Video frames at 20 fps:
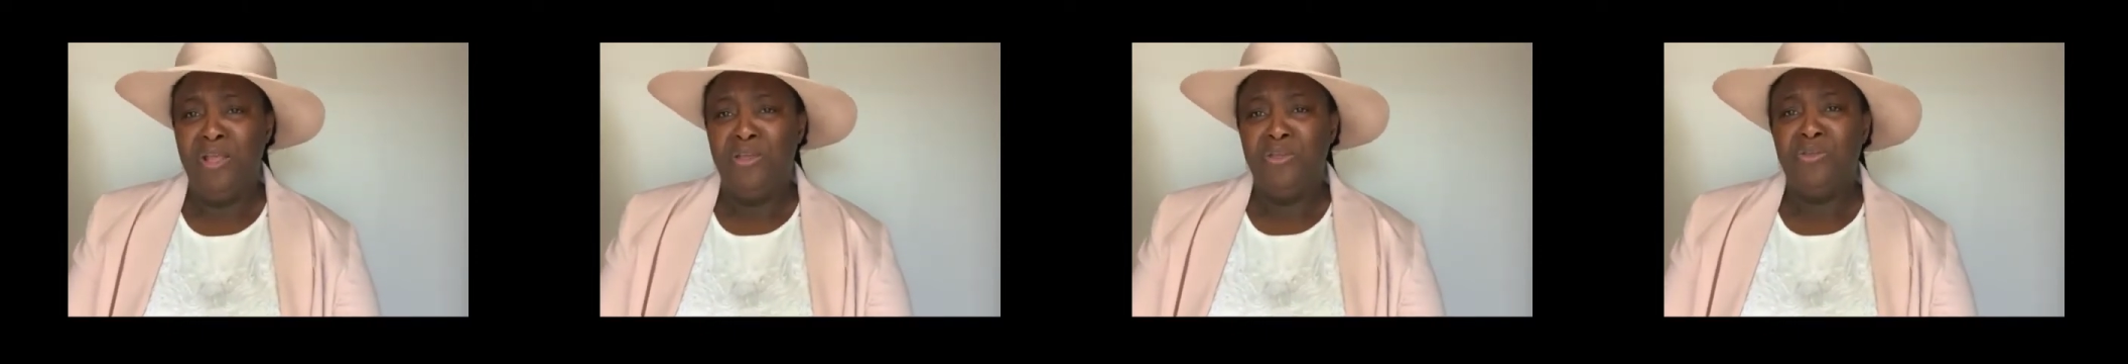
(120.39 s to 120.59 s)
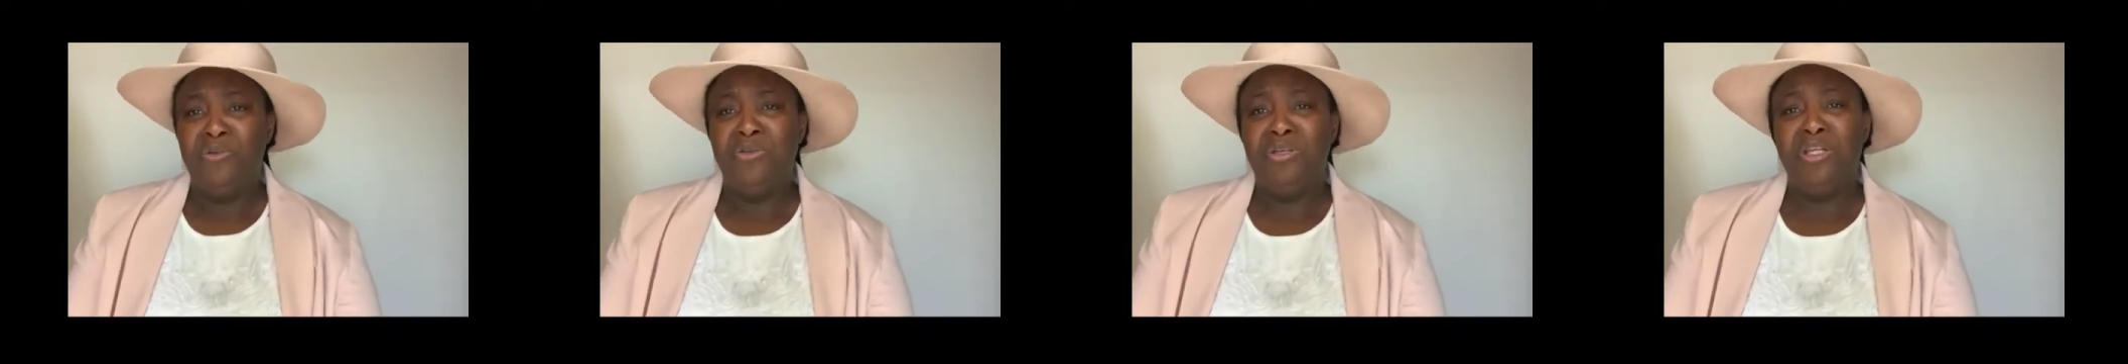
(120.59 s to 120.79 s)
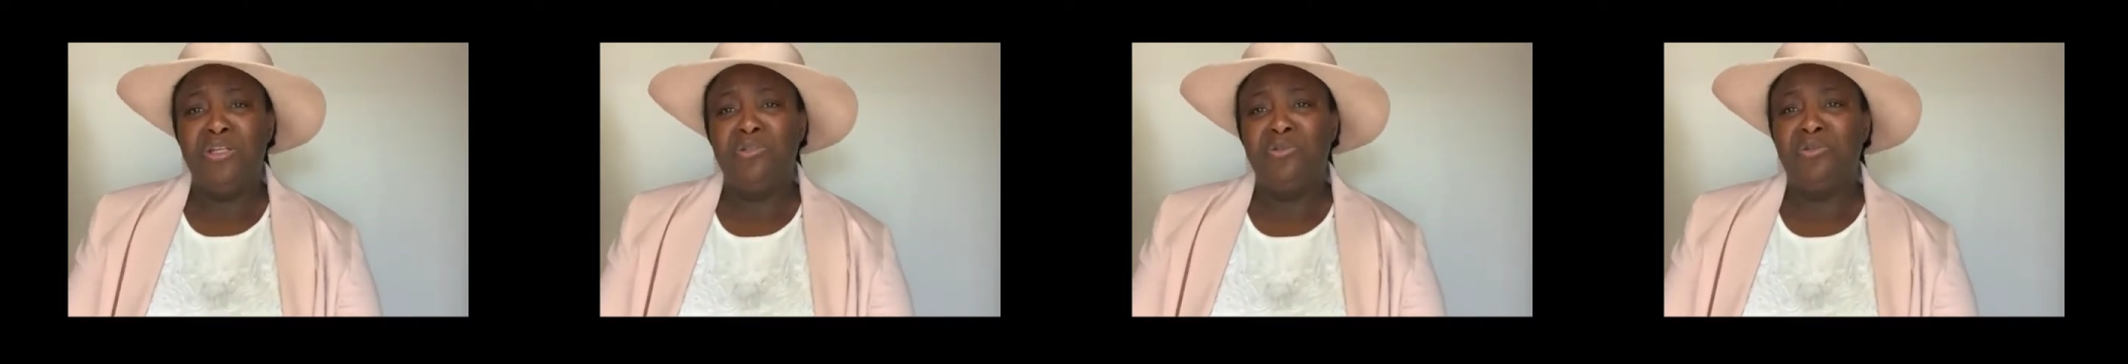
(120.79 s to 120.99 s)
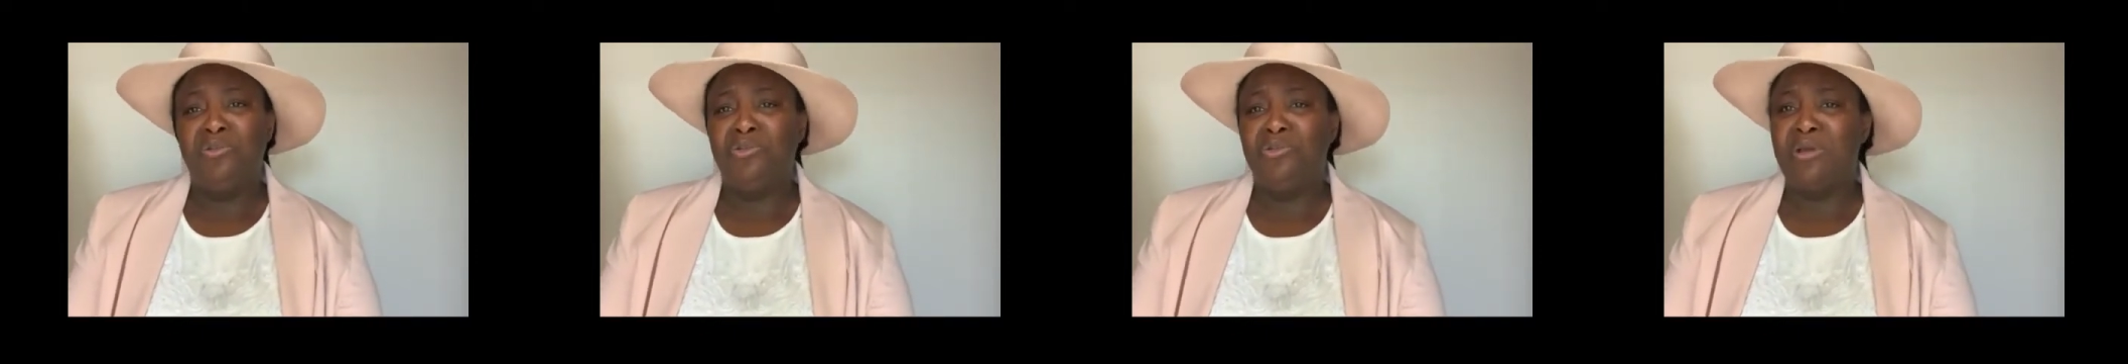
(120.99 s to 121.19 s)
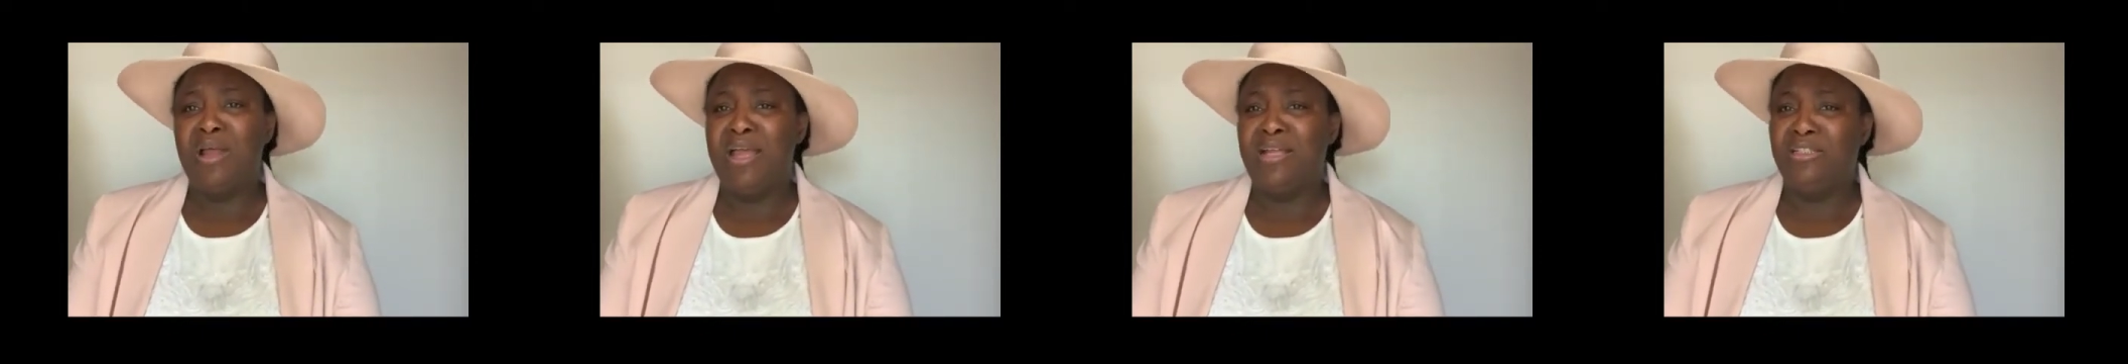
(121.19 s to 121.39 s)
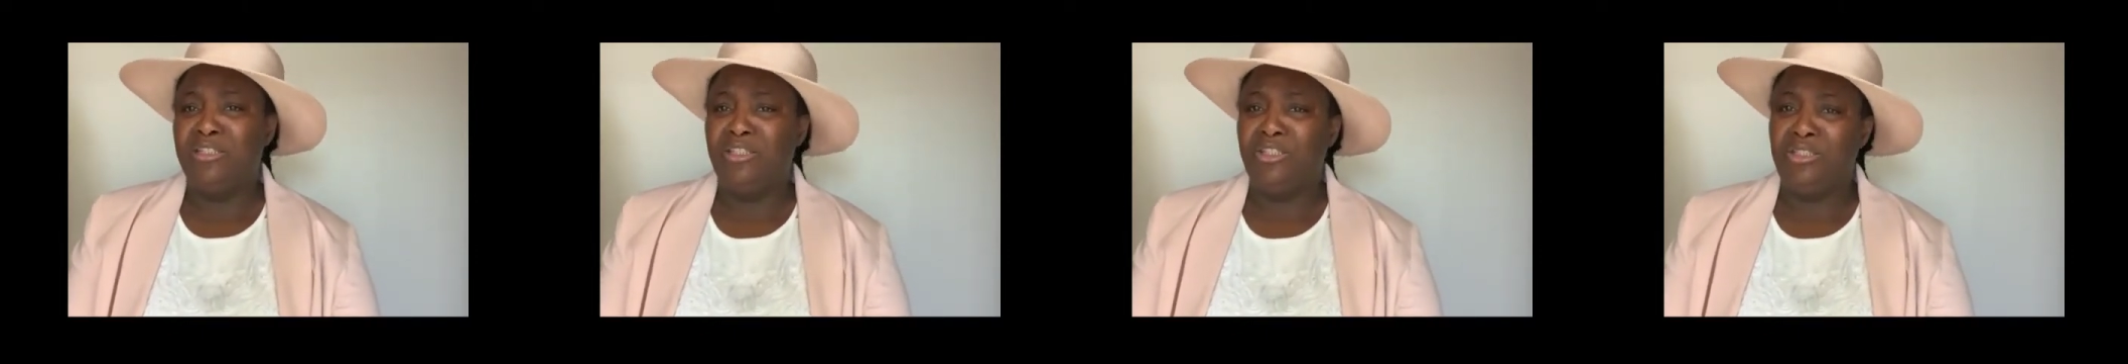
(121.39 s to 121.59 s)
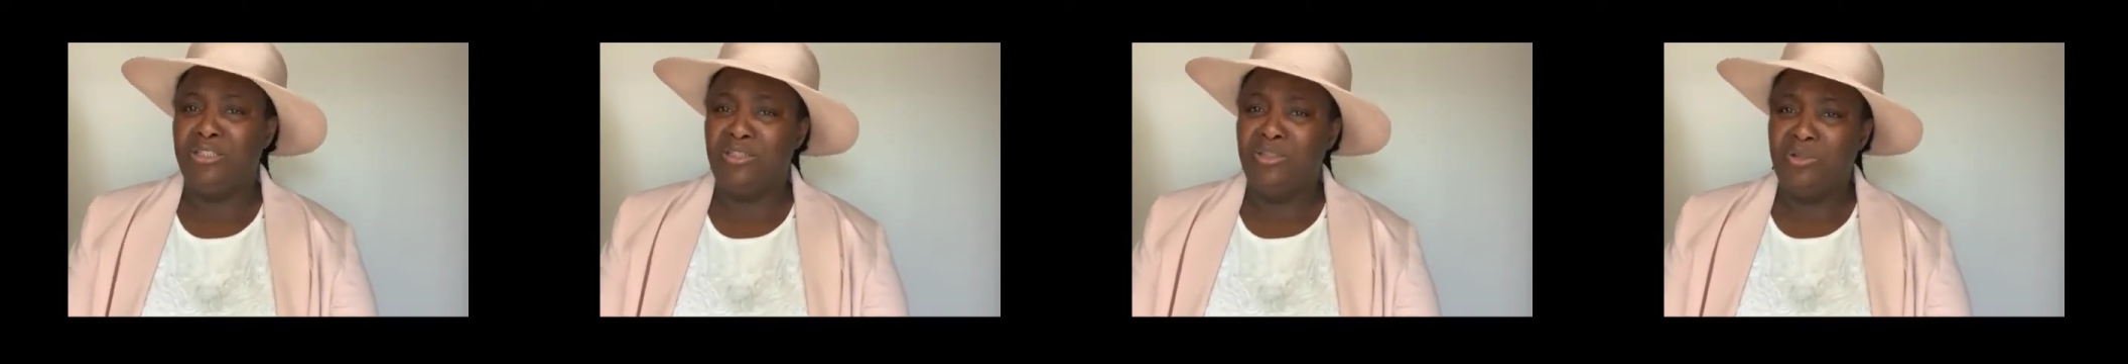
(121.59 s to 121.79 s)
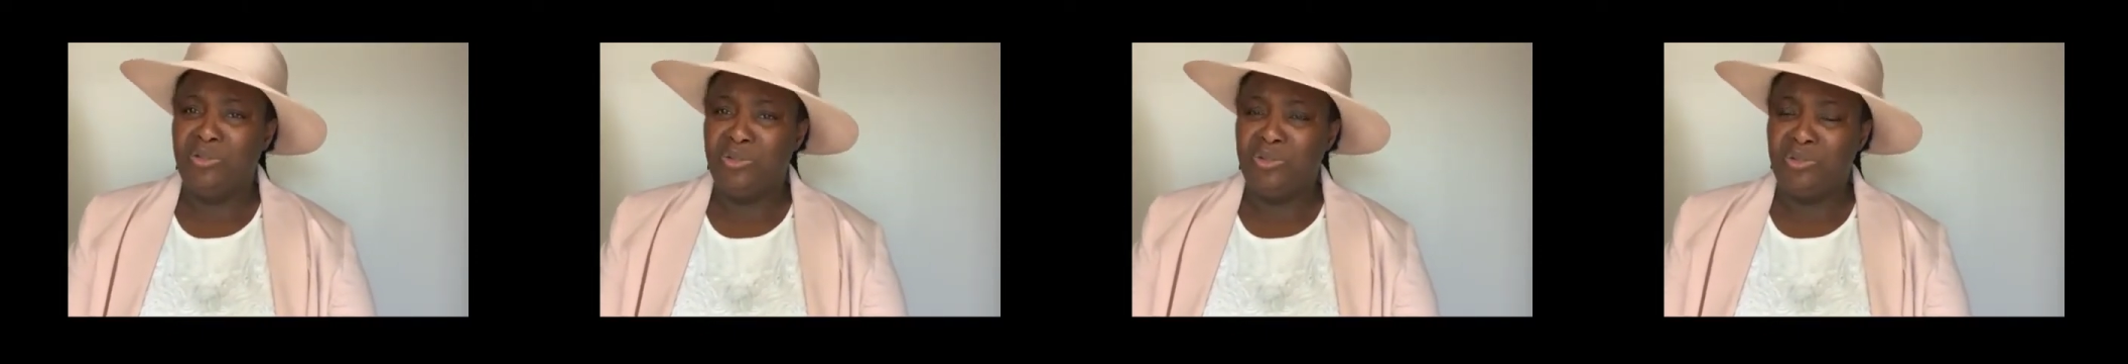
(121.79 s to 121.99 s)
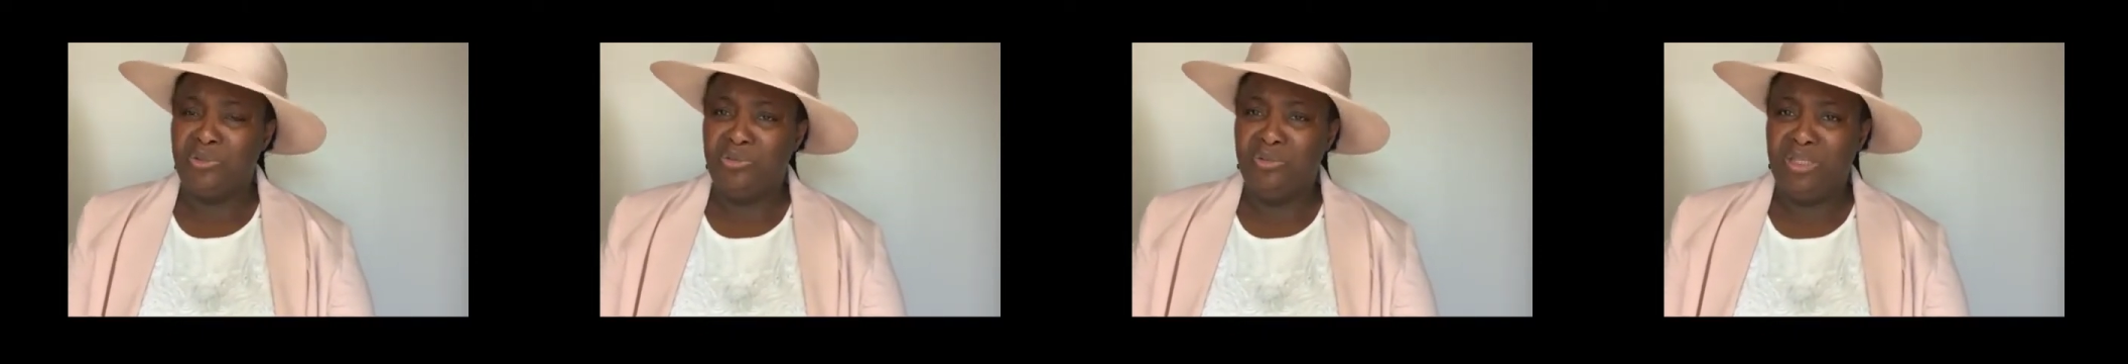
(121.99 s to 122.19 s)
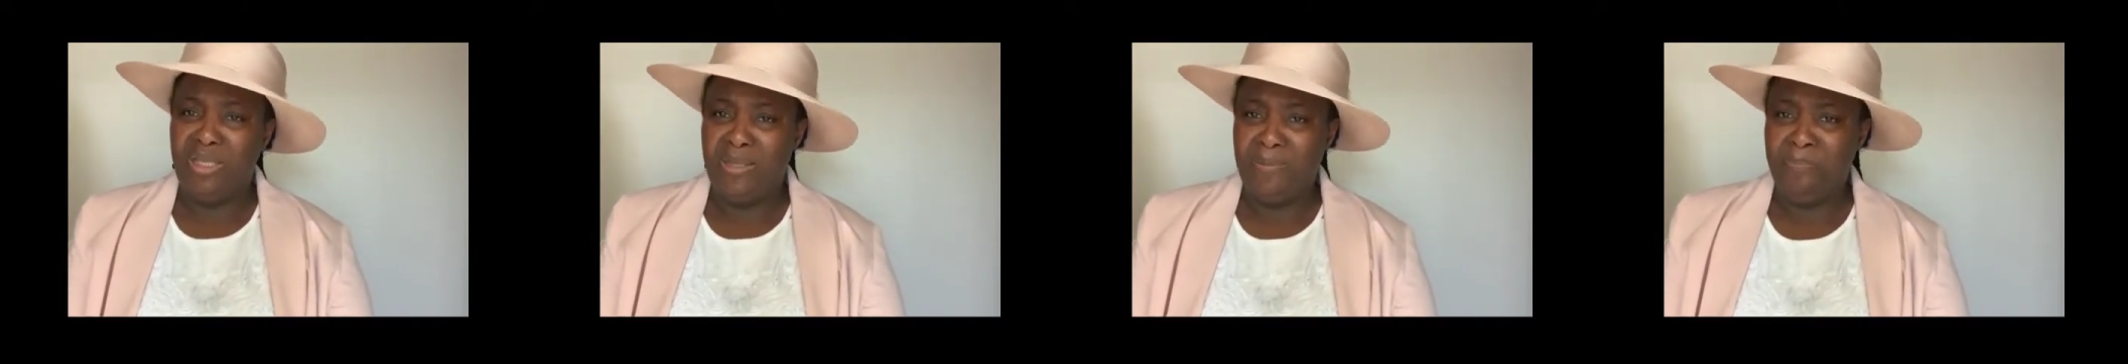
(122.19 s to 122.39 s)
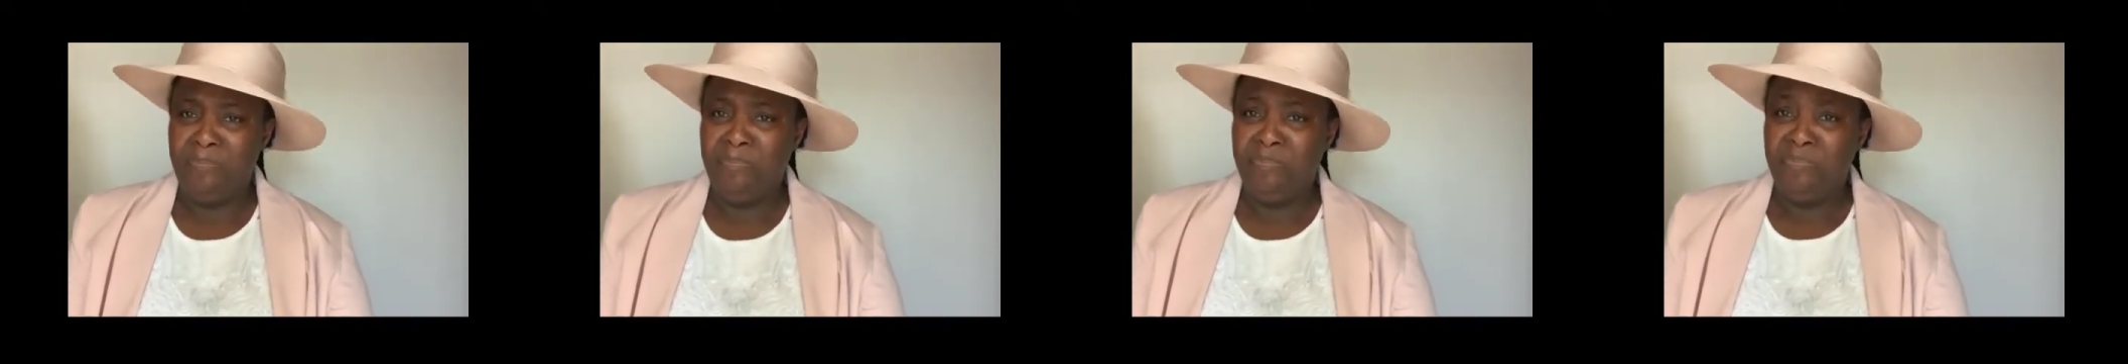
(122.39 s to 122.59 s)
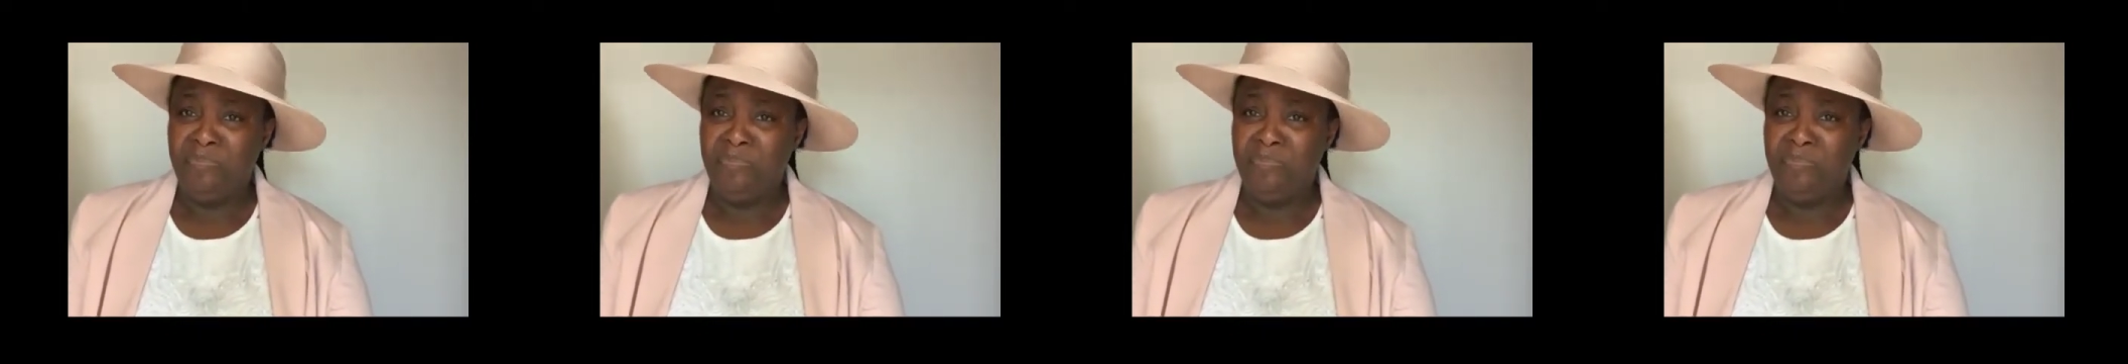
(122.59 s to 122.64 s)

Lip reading: You need to try Jesus today.